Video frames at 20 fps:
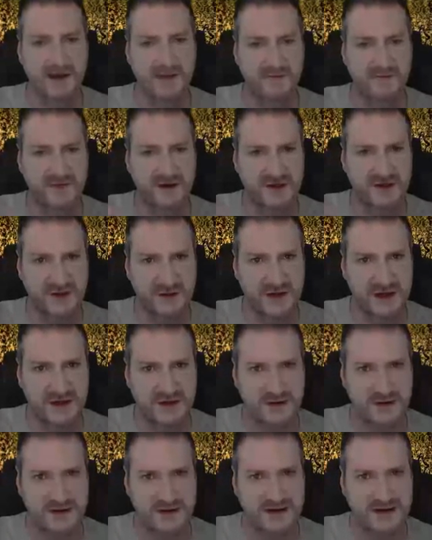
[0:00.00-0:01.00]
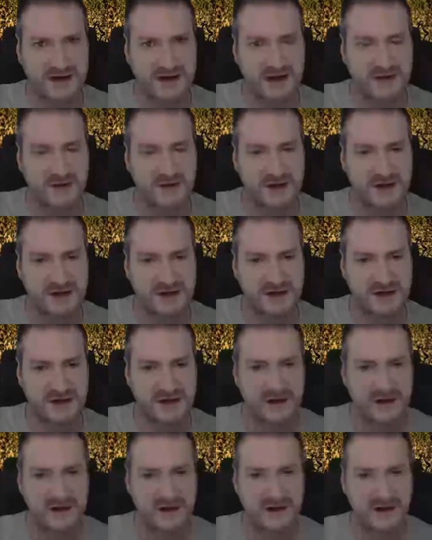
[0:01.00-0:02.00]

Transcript: to add visual interest in the image